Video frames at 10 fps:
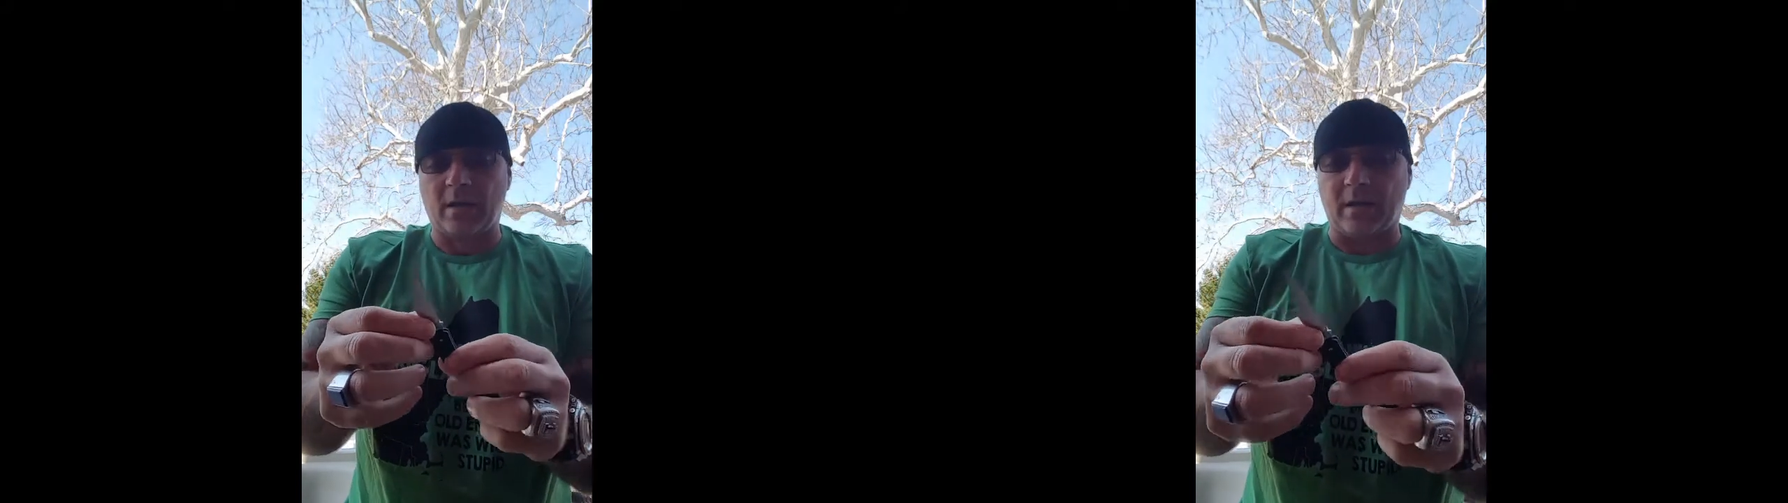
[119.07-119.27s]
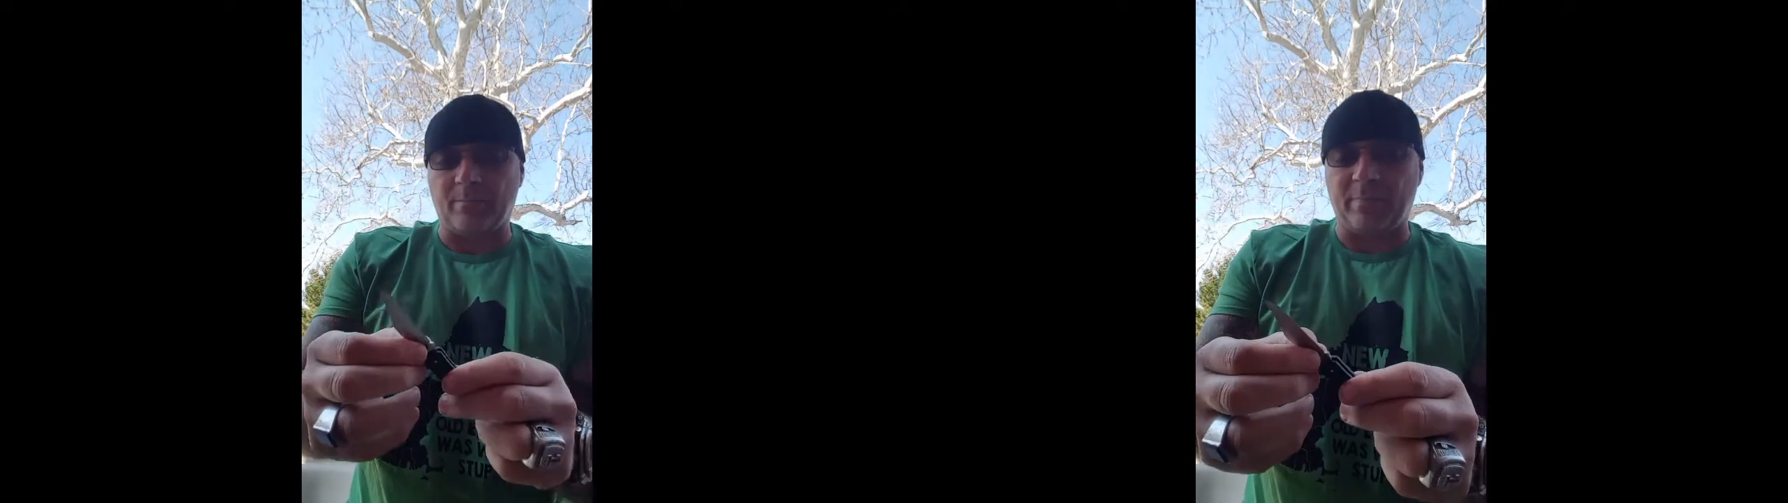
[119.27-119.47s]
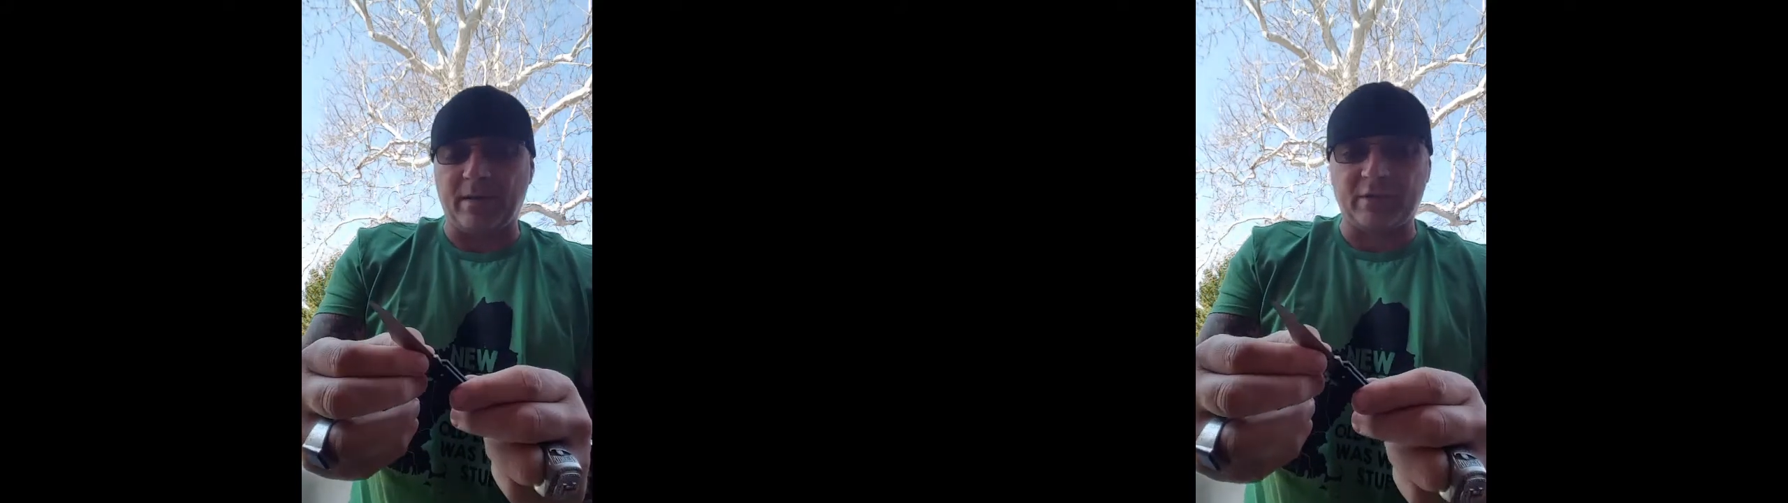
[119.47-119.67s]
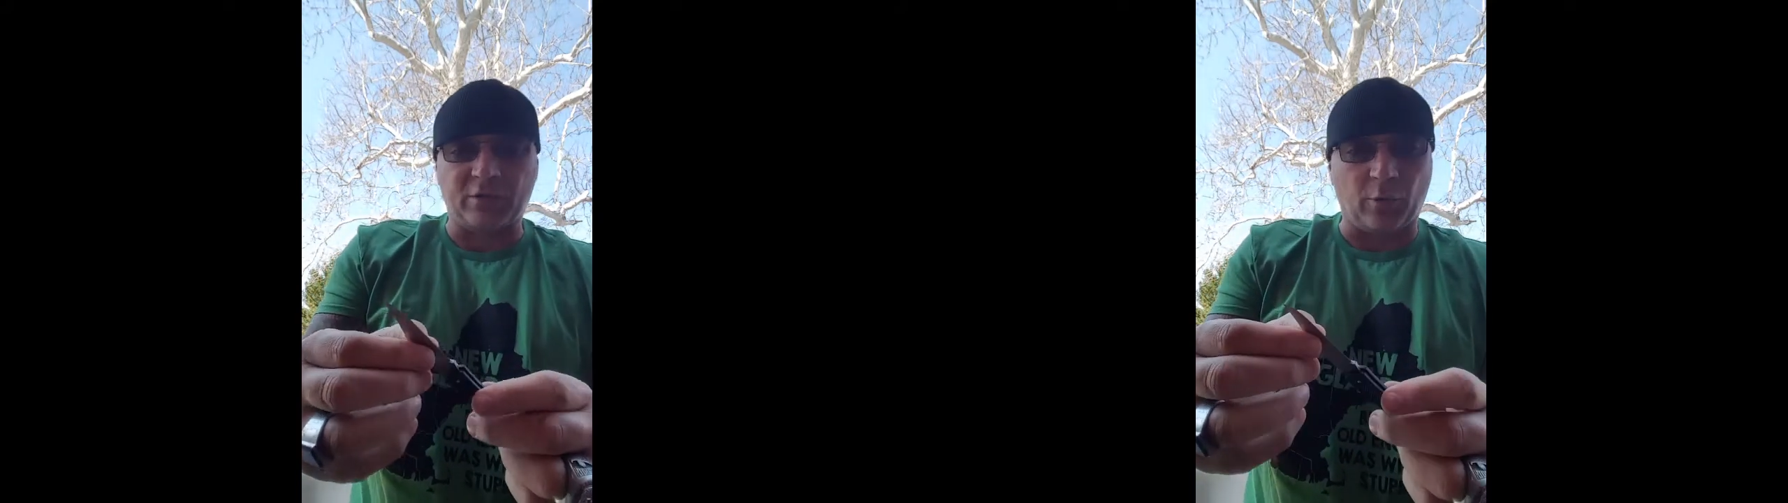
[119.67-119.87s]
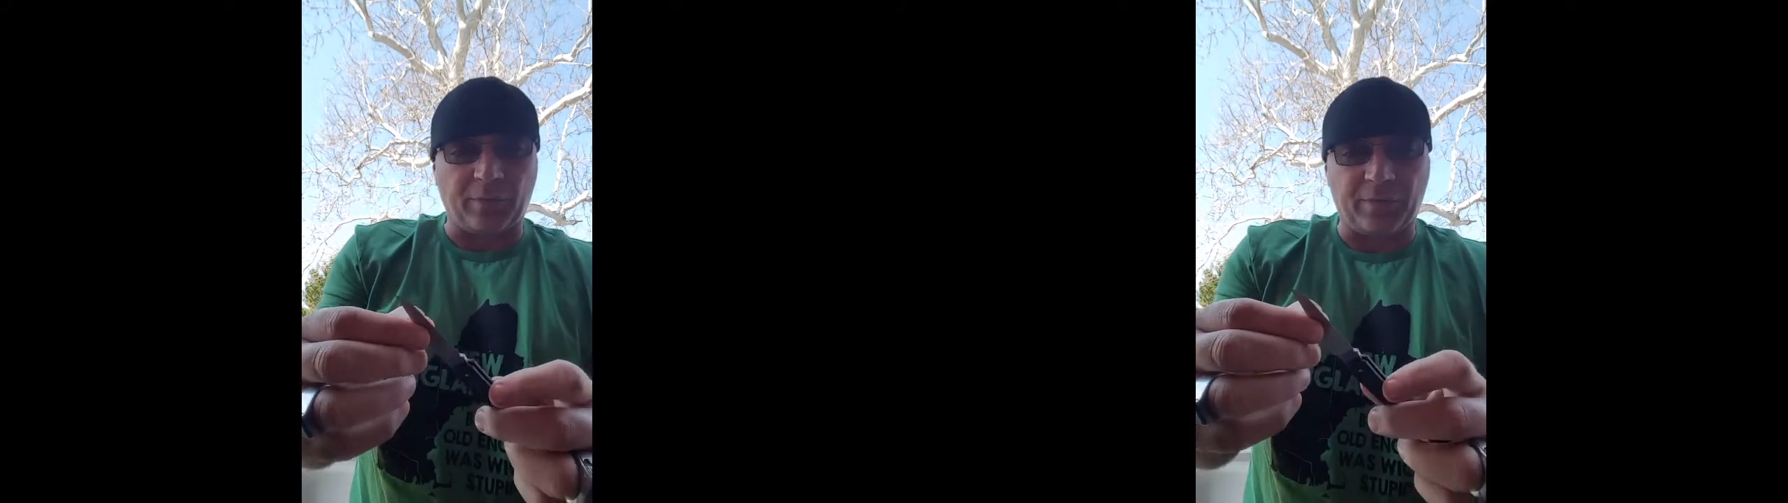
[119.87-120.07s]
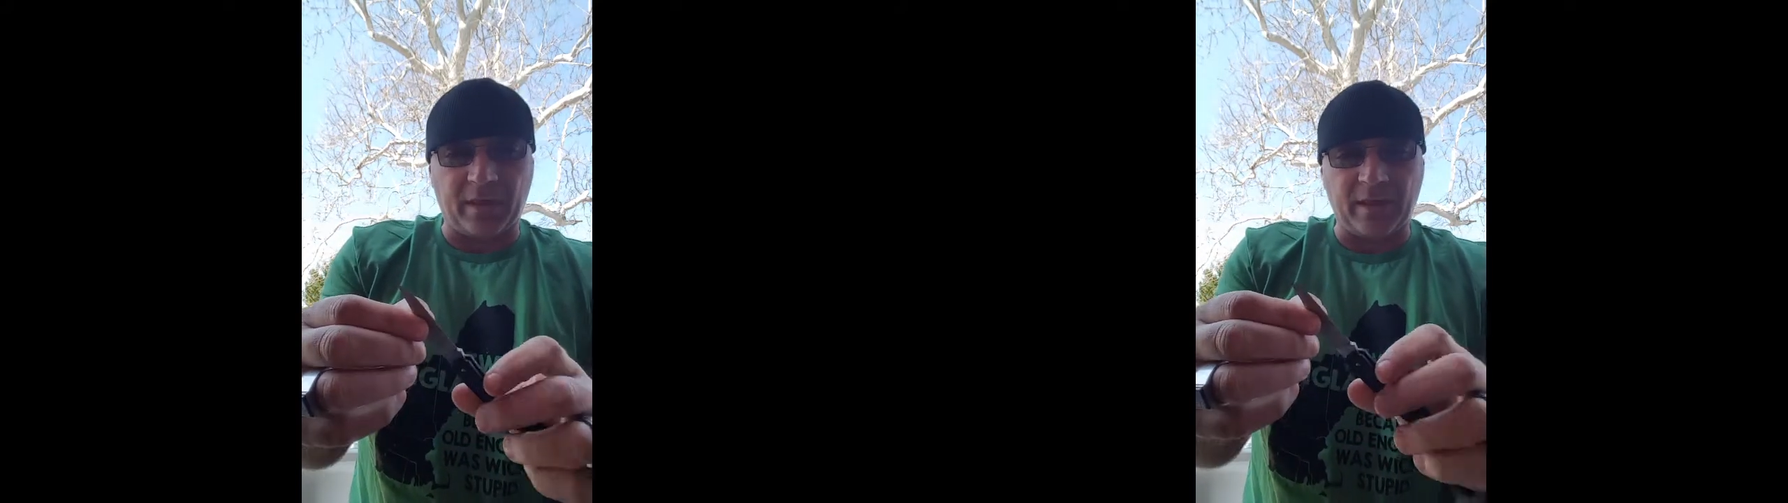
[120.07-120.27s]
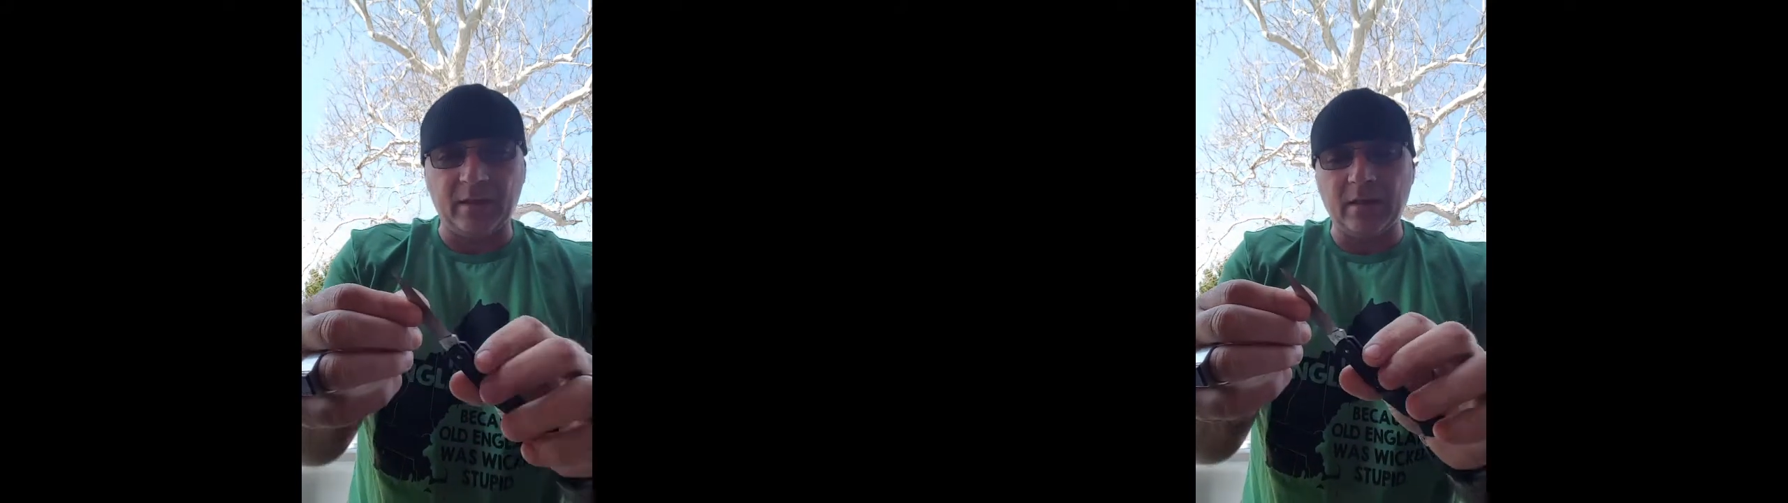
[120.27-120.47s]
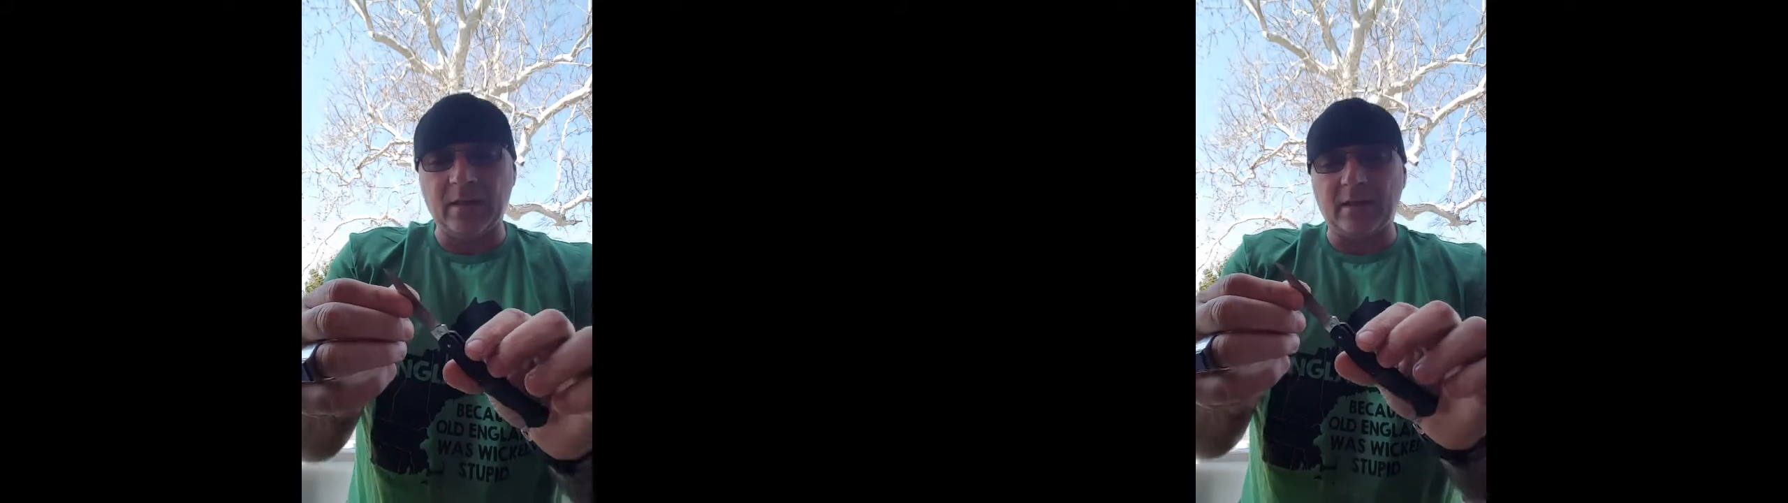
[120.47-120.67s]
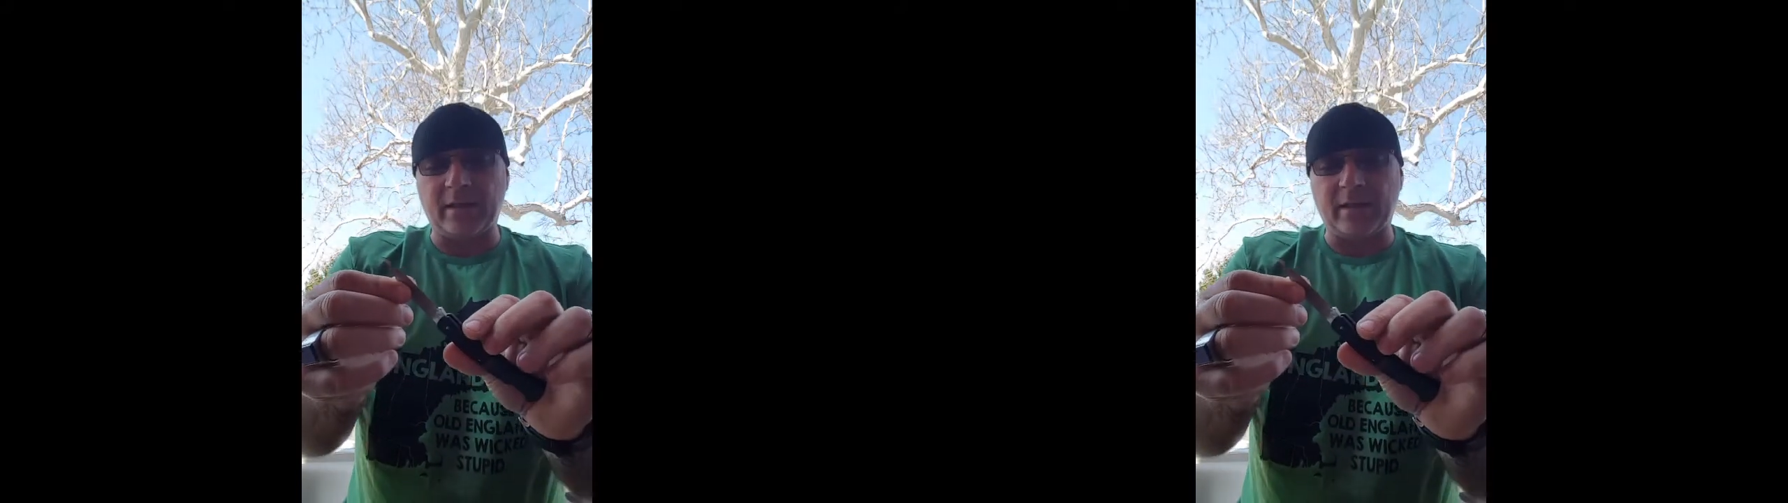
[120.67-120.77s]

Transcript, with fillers: And being so thin,